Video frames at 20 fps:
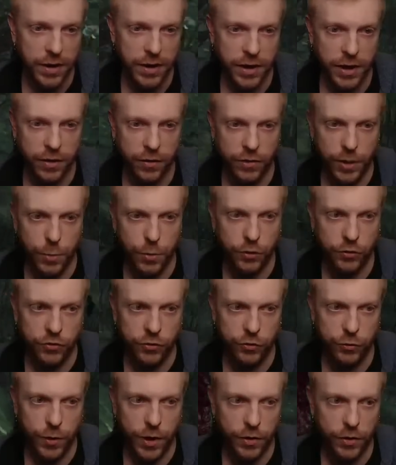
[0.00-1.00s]
And if they pushed
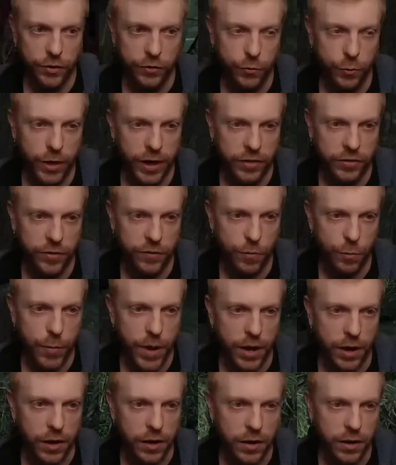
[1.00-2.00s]
us around this way, it's even
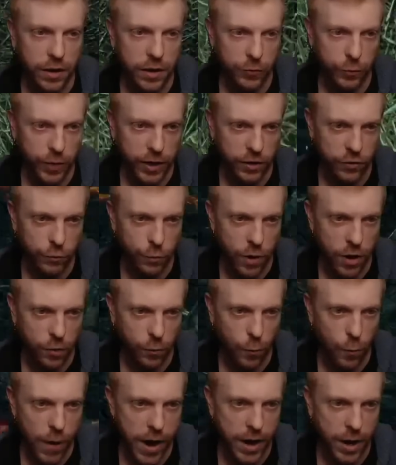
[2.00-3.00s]
better, because we can just walk
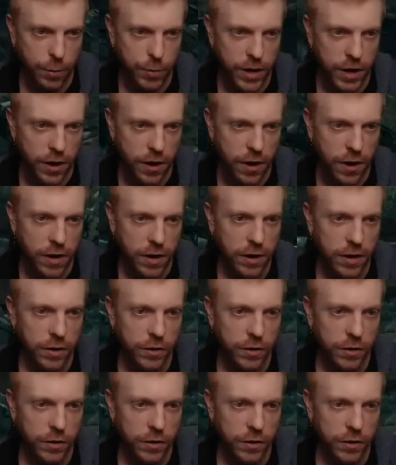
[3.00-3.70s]
right up here,